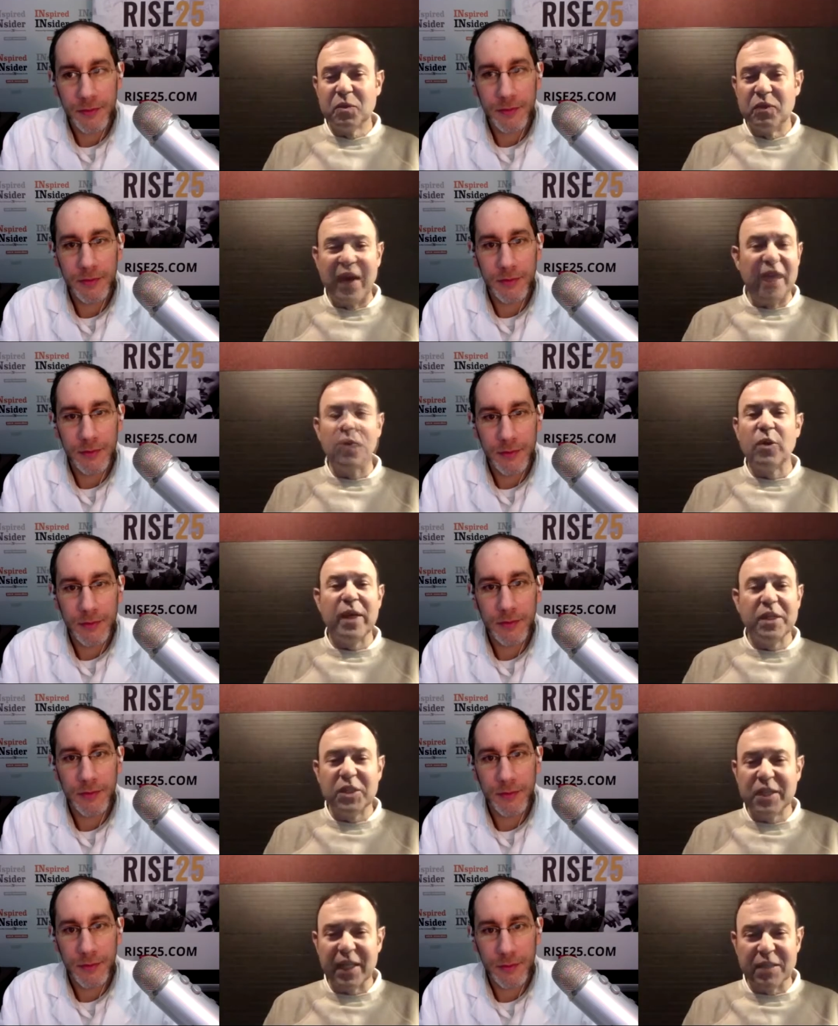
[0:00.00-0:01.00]
Speaker 1: Value
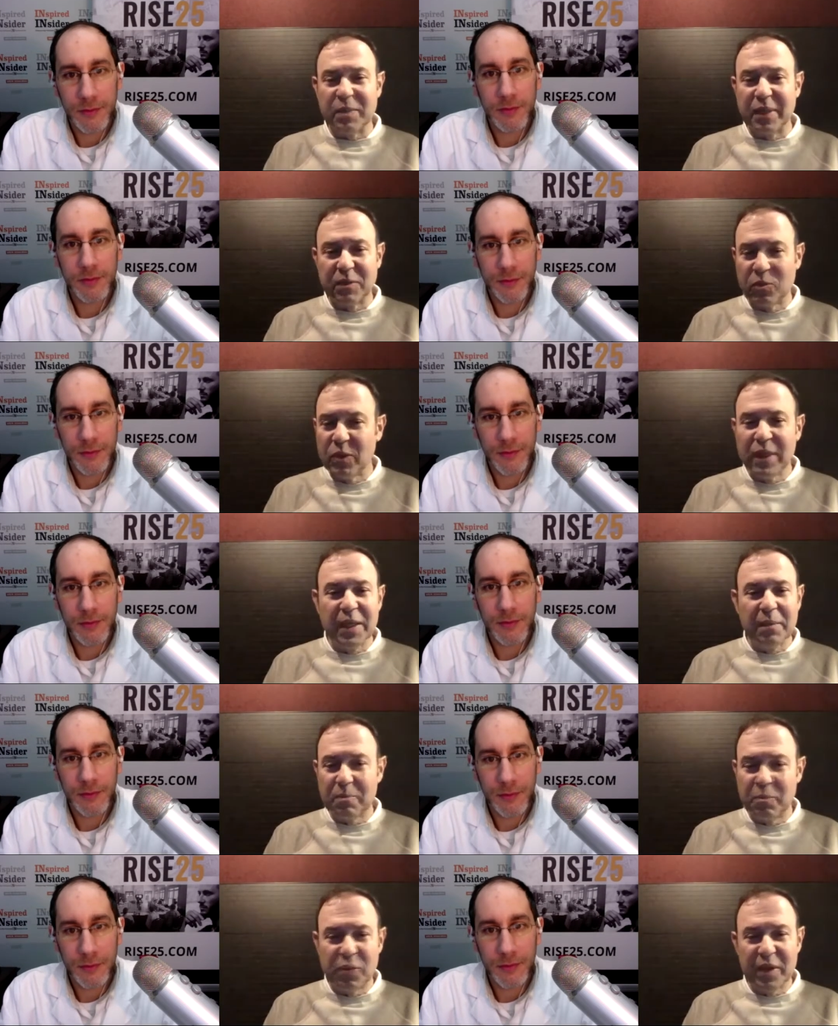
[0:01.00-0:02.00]
creation has been
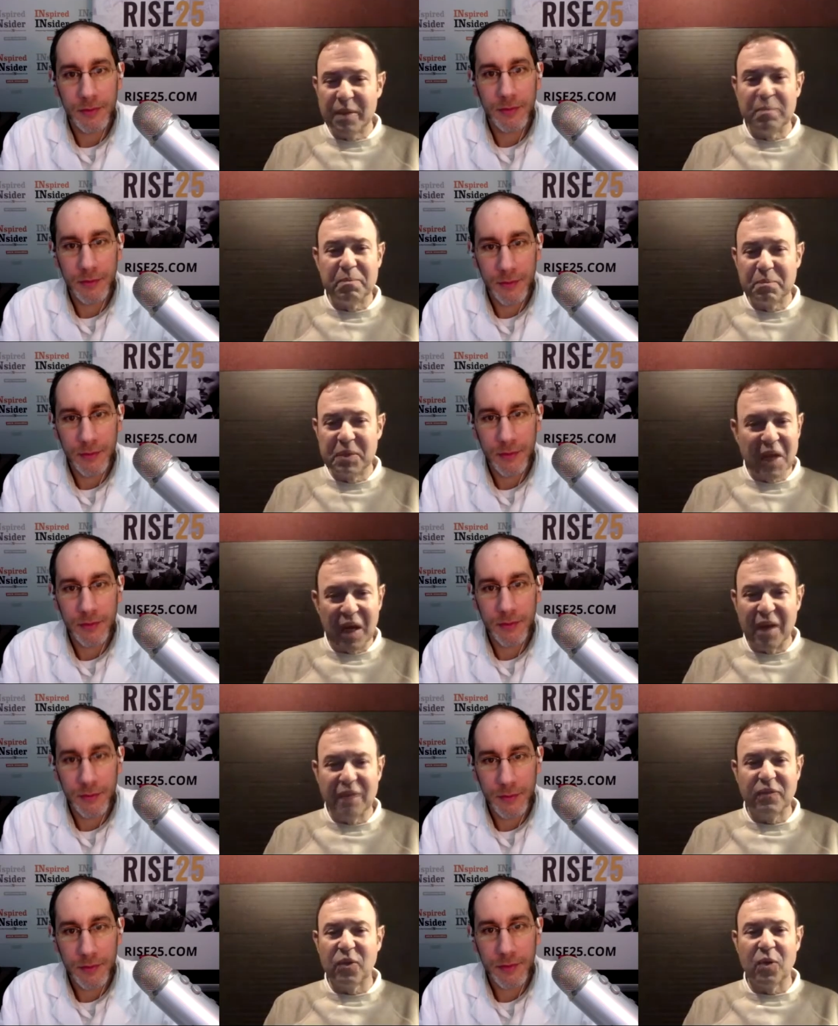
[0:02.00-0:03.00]
really pretty
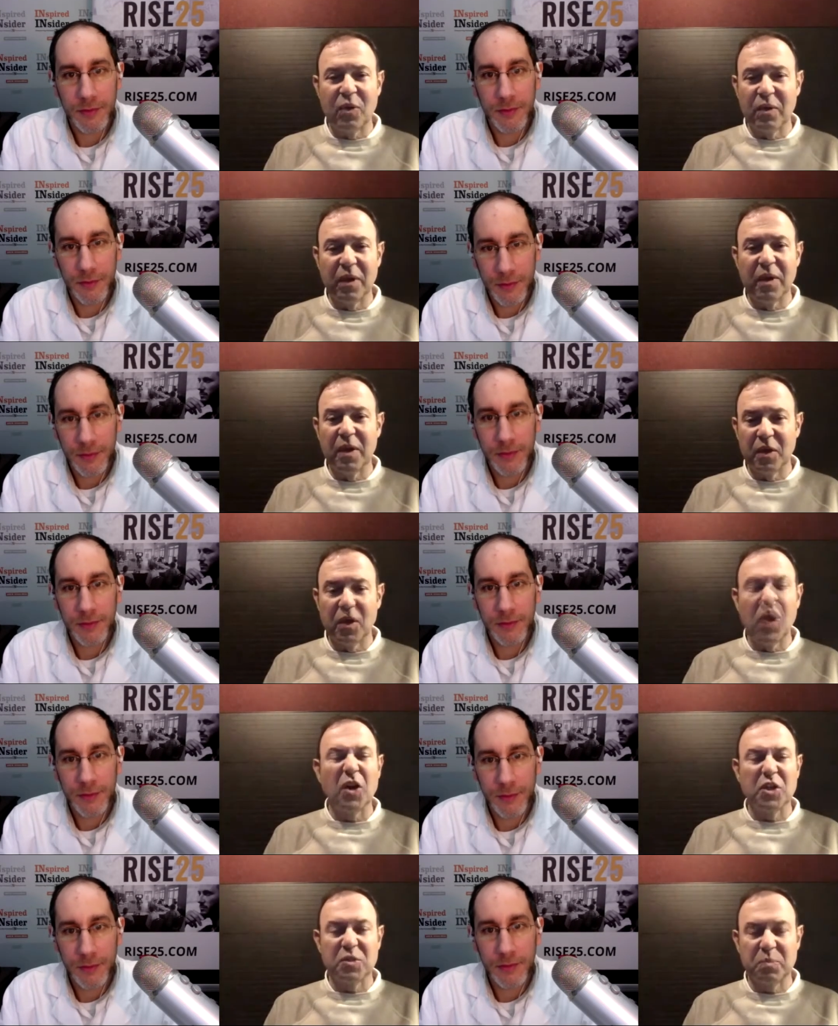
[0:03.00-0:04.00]
done for a
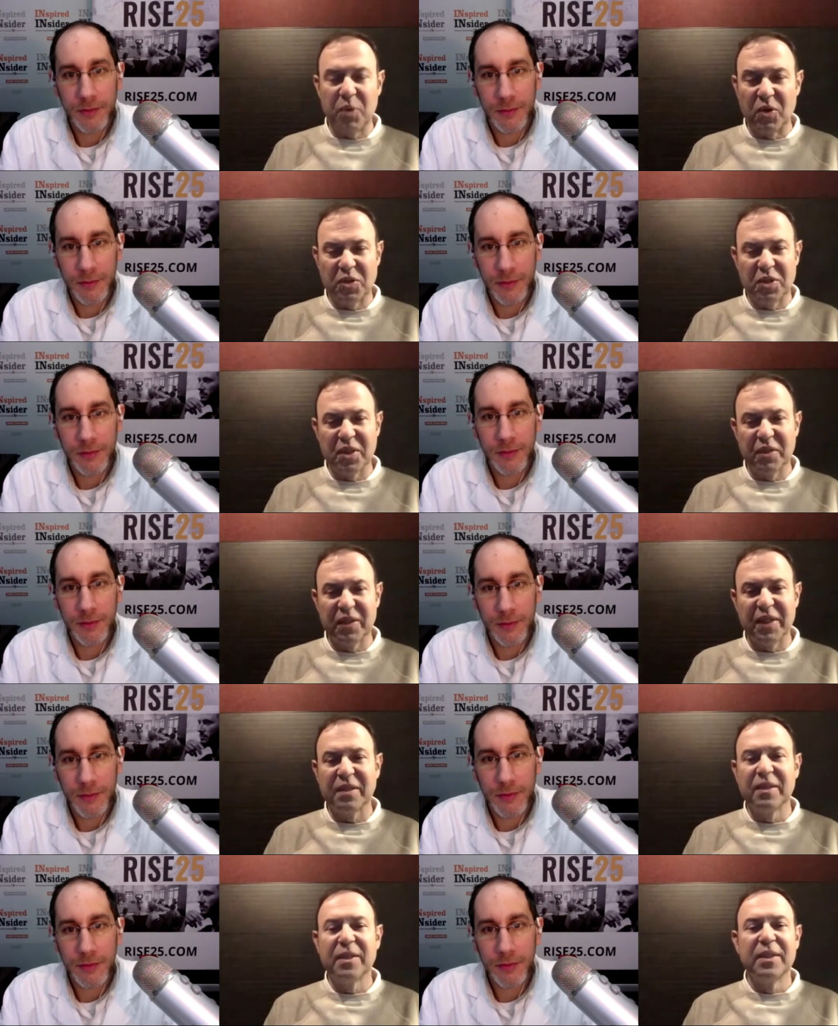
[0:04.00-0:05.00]
large portion of it.